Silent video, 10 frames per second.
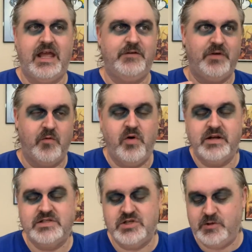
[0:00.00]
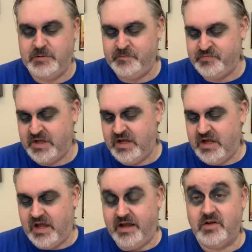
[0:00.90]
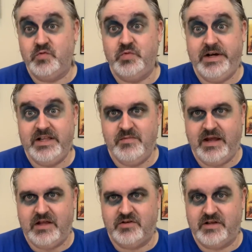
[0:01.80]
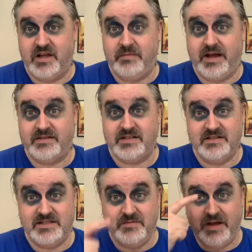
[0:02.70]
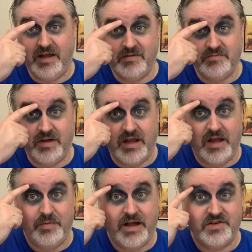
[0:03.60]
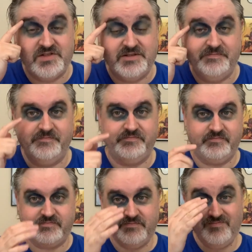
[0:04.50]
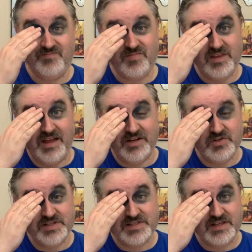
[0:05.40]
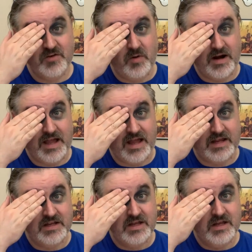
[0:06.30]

And if I wanted to, I could really make it look like a mask. And see my, my eyebrows? I do this thing where I